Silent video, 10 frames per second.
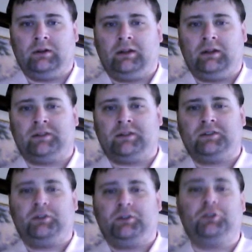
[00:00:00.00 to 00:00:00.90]
It's
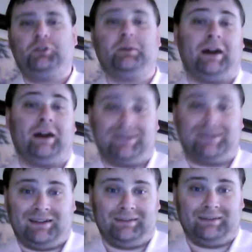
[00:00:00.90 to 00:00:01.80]

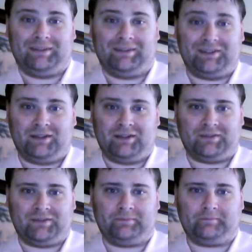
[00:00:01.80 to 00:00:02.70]
humanizing him in a sense.